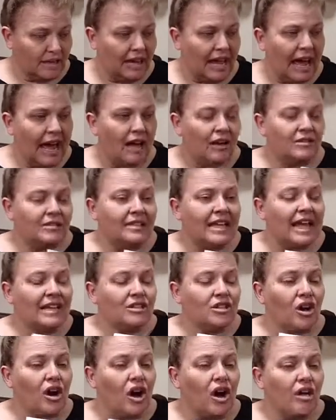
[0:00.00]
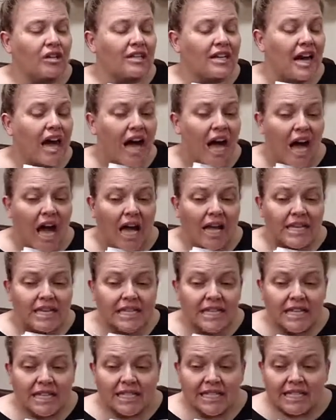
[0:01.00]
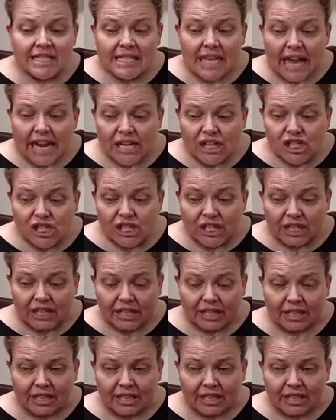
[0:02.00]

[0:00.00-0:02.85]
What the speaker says: Clouds. That's called condensation.